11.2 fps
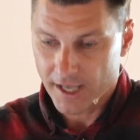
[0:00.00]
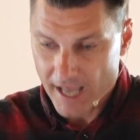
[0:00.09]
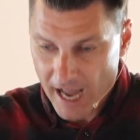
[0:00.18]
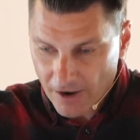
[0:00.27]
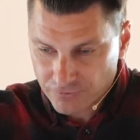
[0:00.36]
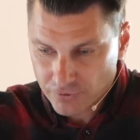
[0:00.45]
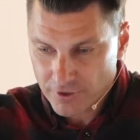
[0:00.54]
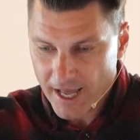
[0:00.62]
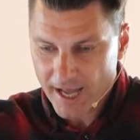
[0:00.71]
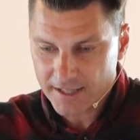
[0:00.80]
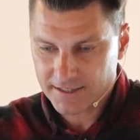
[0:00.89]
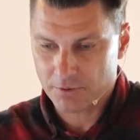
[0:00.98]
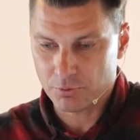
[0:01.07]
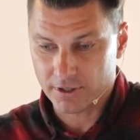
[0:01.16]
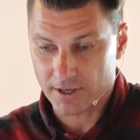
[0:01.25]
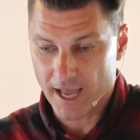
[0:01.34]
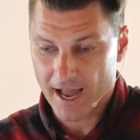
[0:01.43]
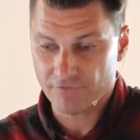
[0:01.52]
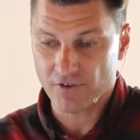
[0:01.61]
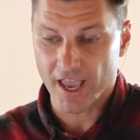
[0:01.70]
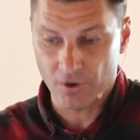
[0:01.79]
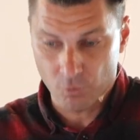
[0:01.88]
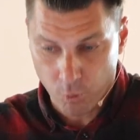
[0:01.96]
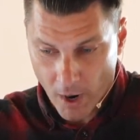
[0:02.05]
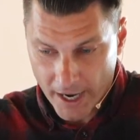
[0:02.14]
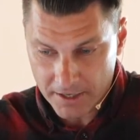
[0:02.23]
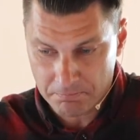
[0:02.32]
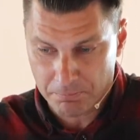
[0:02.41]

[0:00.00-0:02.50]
After that, they would have a white